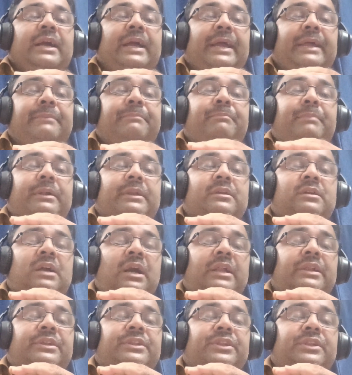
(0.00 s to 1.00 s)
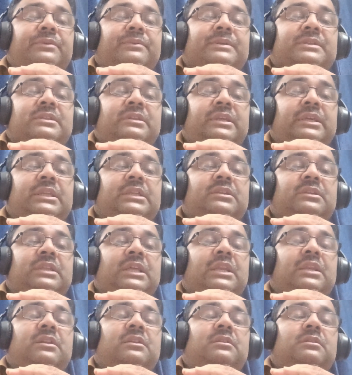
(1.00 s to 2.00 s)
and but continuously
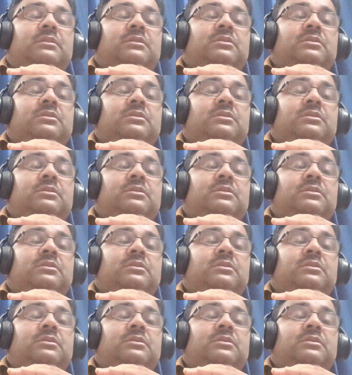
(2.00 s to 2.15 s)
till